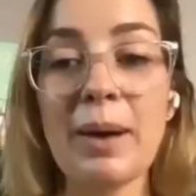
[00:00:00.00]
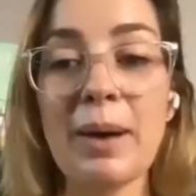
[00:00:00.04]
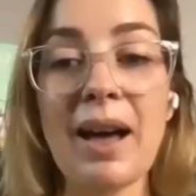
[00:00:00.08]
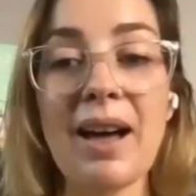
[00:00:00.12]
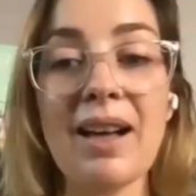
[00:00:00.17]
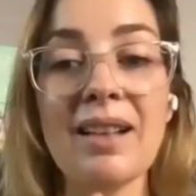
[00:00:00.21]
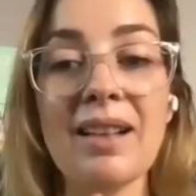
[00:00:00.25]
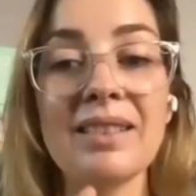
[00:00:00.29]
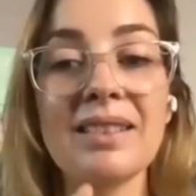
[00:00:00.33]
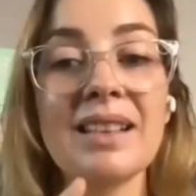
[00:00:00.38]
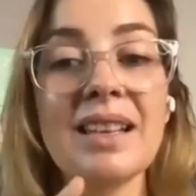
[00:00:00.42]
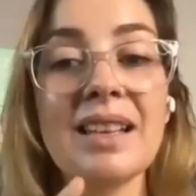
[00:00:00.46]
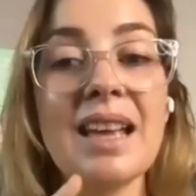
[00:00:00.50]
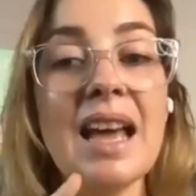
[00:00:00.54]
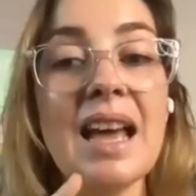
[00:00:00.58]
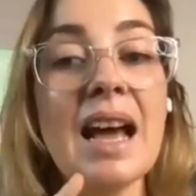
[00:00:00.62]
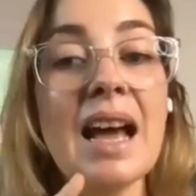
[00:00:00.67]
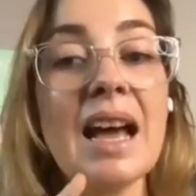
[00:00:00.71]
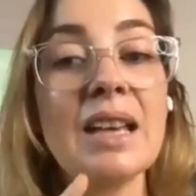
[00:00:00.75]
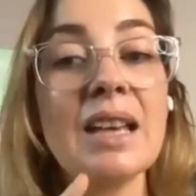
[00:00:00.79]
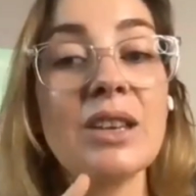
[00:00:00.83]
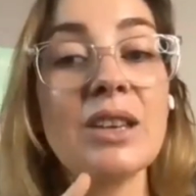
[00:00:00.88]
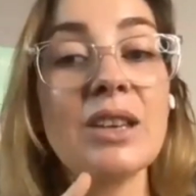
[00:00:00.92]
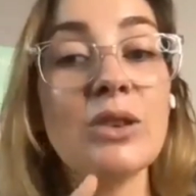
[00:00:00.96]
really well.
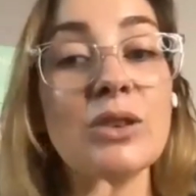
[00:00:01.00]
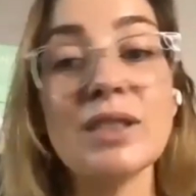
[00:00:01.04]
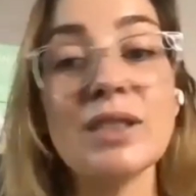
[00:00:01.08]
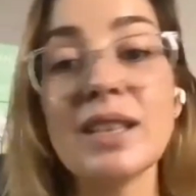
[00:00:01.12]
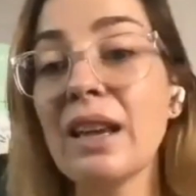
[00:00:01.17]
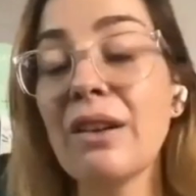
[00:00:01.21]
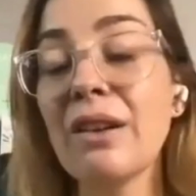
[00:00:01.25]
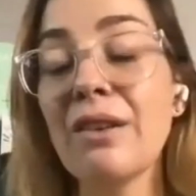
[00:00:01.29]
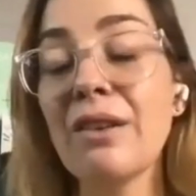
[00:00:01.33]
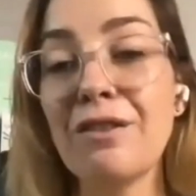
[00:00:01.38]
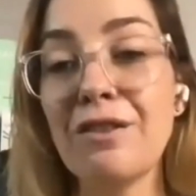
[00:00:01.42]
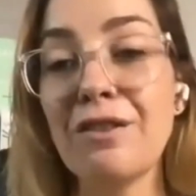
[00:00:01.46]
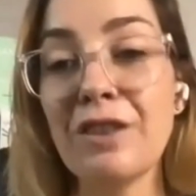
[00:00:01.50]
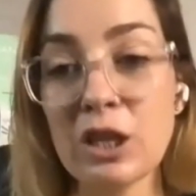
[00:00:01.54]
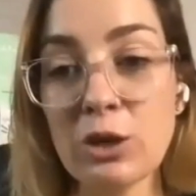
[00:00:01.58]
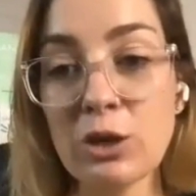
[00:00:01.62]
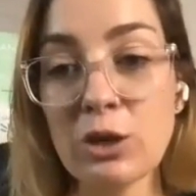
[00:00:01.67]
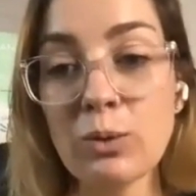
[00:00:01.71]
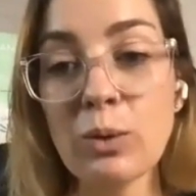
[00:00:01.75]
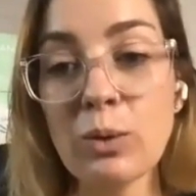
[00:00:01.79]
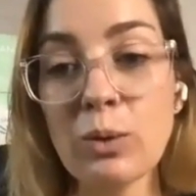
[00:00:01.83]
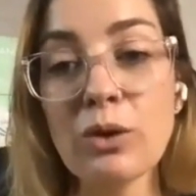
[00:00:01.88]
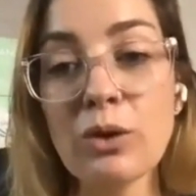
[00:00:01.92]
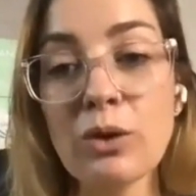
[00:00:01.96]
Using
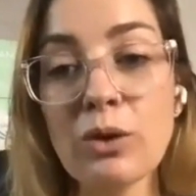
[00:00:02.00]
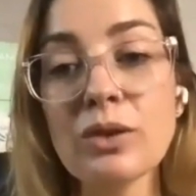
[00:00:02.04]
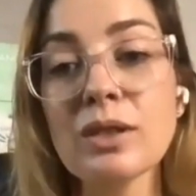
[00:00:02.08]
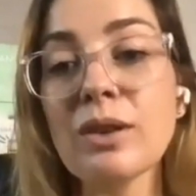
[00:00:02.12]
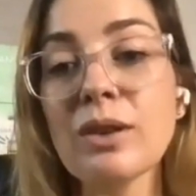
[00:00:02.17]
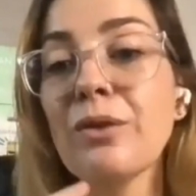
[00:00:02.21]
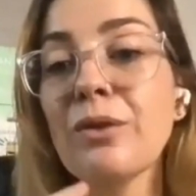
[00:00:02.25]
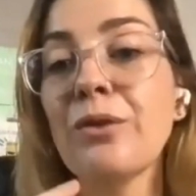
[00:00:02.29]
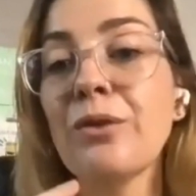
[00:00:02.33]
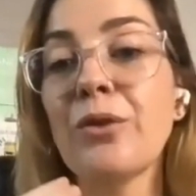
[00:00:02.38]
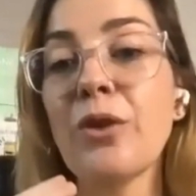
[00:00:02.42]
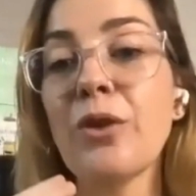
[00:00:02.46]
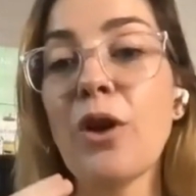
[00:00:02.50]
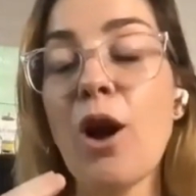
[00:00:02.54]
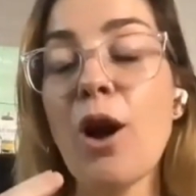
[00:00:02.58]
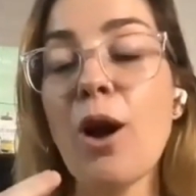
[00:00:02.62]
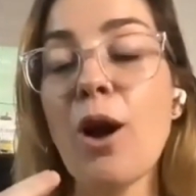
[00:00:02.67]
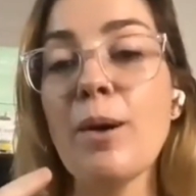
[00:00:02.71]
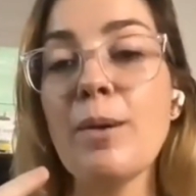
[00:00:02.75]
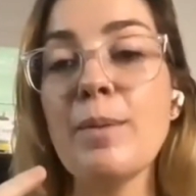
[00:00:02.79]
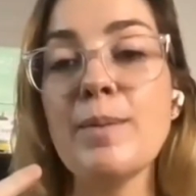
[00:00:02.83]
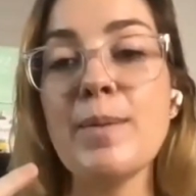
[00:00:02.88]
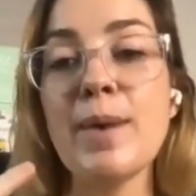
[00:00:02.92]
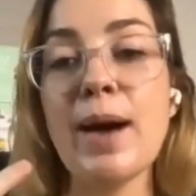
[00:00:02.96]
visuals
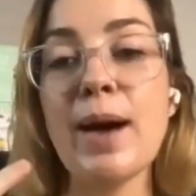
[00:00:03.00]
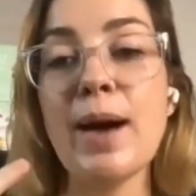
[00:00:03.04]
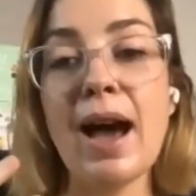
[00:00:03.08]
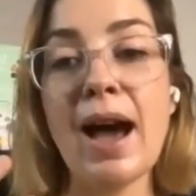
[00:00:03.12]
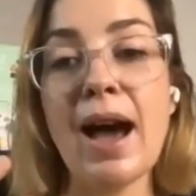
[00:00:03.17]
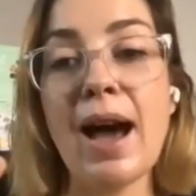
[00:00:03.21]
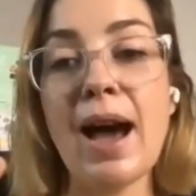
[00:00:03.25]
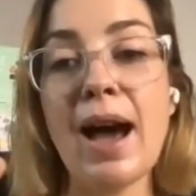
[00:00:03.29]
from,